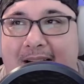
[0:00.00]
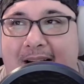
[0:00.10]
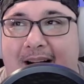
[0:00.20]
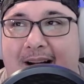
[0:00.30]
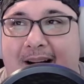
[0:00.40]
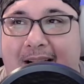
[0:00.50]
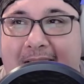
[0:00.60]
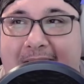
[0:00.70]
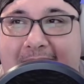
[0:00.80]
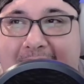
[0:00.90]
a
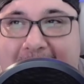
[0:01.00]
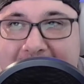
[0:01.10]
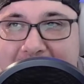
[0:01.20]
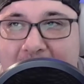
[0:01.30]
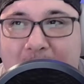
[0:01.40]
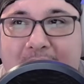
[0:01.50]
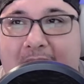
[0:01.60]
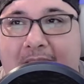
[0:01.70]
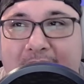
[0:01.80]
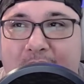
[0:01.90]

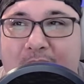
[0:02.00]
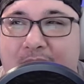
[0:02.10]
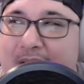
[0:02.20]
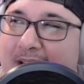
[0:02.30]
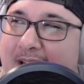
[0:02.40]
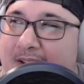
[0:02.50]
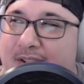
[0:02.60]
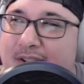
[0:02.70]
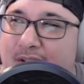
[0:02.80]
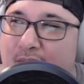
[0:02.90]
yokai girl that can
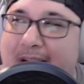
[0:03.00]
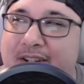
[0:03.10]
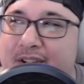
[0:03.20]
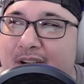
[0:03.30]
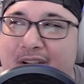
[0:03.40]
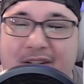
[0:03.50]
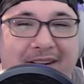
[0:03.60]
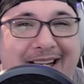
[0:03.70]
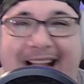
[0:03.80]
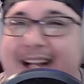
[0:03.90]
stretch her
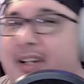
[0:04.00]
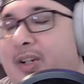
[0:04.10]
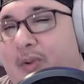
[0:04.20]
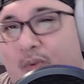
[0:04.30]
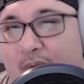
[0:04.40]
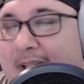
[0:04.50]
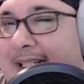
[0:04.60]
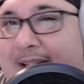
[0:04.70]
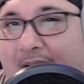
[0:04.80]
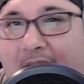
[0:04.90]
neck
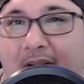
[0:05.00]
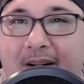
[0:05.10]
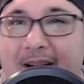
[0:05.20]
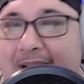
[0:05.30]
really long,